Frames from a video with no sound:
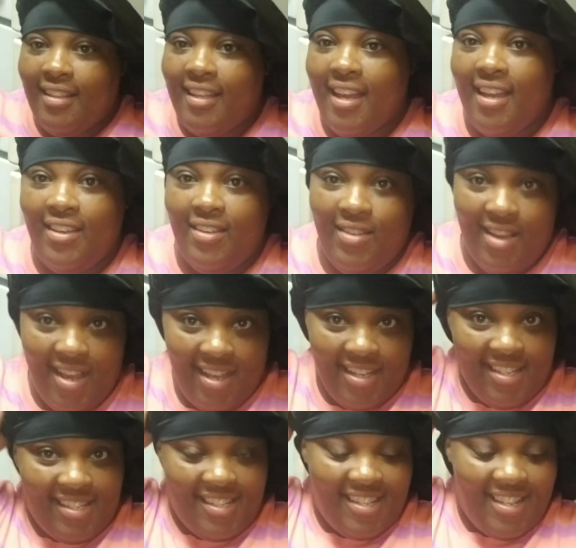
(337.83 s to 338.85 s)
Hey you
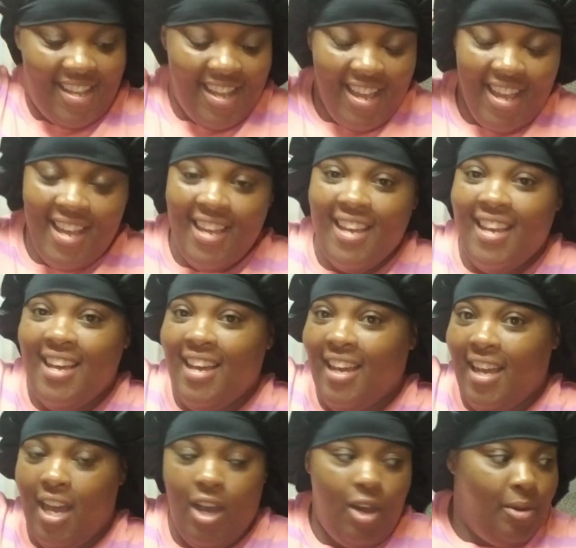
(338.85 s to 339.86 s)
guys,
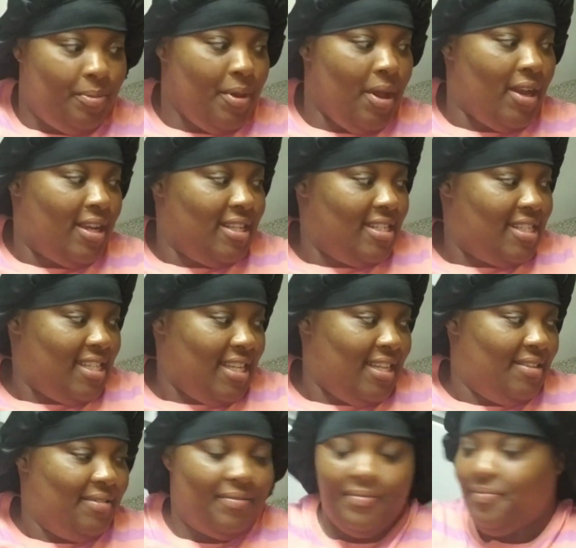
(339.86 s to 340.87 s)
I hope y'all can
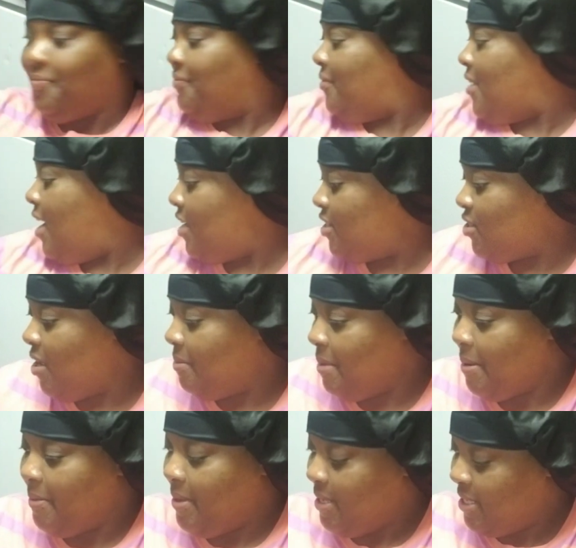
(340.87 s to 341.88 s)
see. I'll try
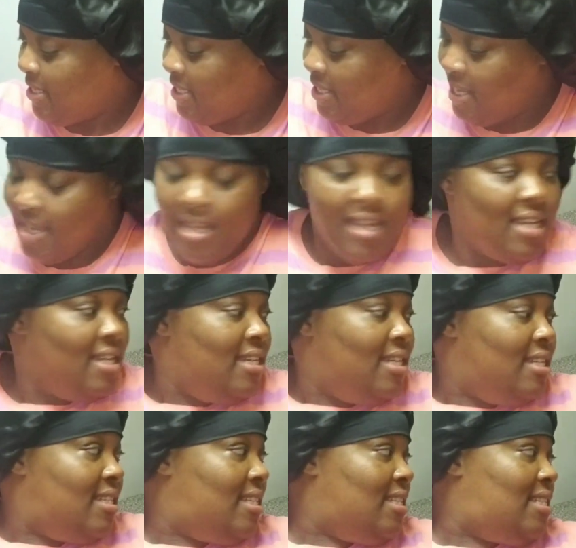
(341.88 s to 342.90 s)
my best
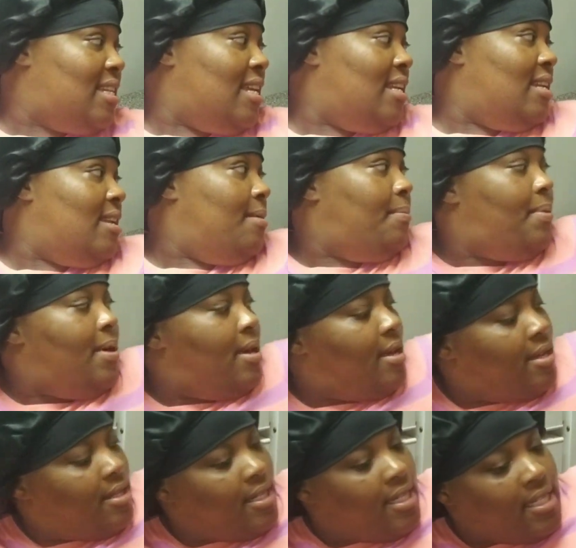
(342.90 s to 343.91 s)
to set it up
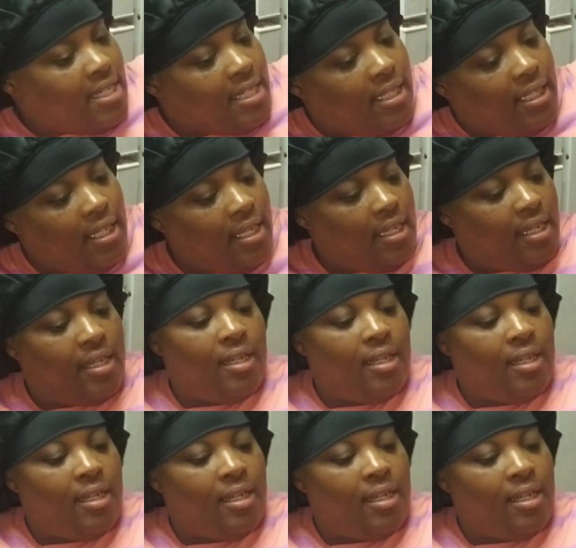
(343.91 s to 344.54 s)
decently.